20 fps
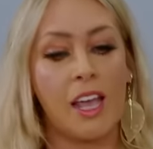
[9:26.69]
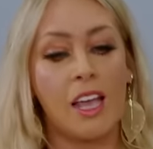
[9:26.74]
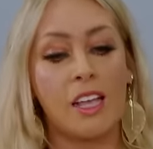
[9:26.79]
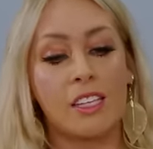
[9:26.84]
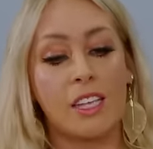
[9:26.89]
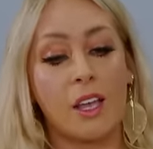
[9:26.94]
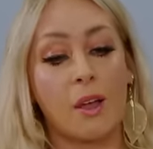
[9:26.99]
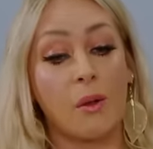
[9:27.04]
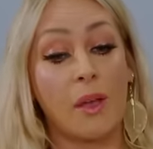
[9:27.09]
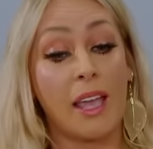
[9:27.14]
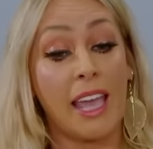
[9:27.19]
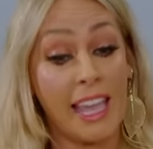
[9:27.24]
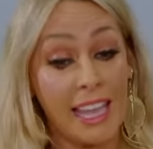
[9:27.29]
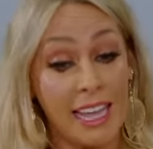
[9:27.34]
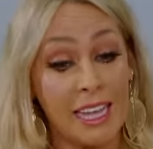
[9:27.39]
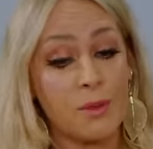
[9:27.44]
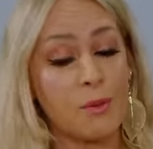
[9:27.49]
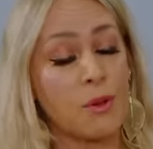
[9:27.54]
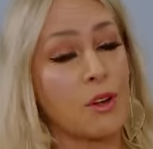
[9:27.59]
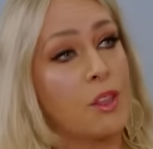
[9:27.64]
So
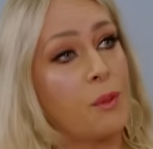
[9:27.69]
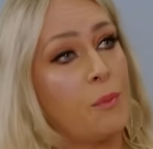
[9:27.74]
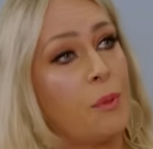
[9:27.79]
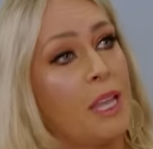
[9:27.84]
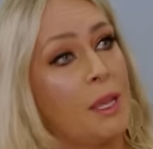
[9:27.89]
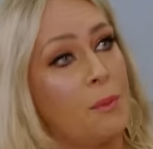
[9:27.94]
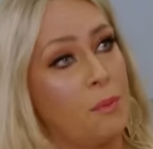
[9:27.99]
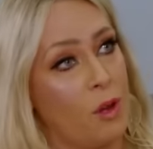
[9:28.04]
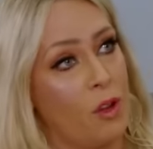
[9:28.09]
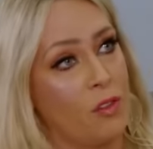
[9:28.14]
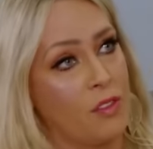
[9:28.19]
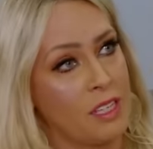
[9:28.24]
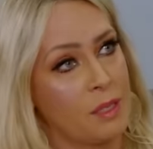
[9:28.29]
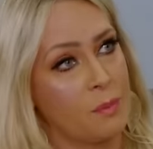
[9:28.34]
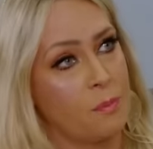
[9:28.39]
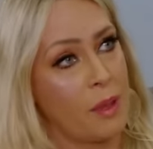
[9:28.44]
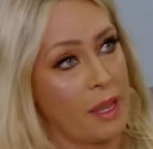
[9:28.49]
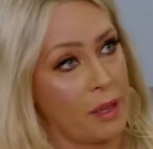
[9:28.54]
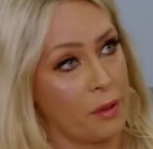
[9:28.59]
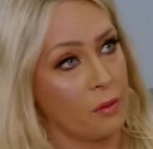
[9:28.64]
he's one of the people on this
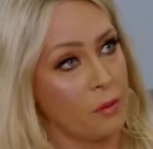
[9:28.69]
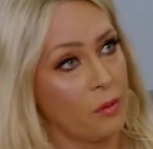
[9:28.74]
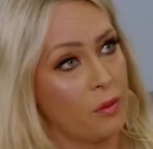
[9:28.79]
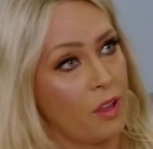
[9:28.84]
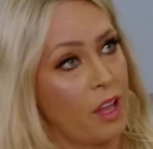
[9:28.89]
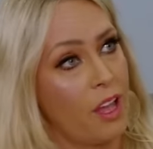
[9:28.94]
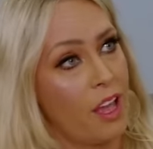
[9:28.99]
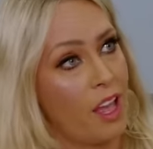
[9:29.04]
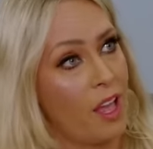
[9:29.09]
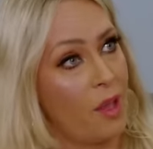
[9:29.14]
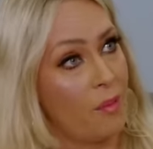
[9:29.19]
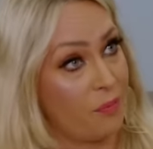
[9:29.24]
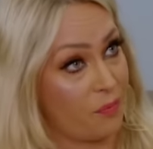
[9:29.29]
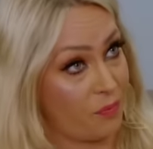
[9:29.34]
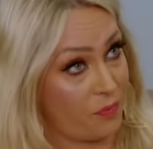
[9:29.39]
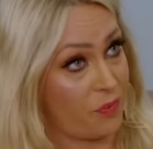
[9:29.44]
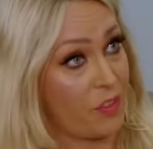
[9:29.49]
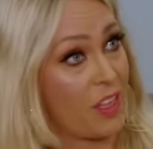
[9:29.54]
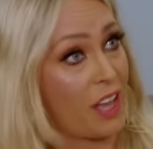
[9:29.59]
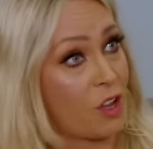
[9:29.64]
bill
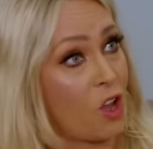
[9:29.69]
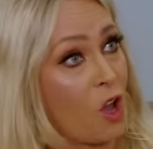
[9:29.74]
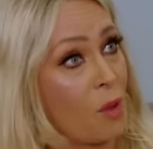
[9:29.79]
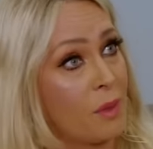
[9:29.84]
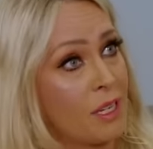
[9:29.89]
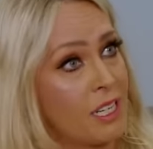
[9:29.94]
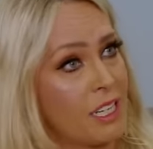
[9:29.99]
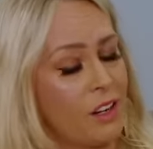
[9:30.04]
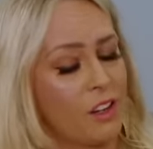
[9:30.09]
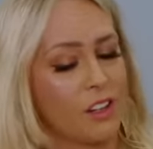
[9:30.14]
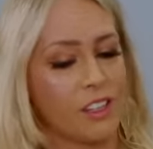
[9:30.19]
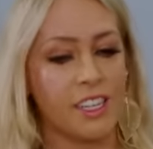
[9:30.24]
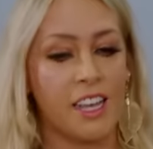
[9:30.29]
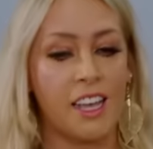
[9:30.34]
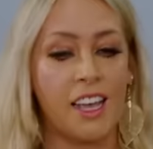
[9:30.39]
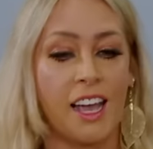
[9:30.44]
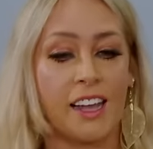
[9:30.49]
for that comedy night.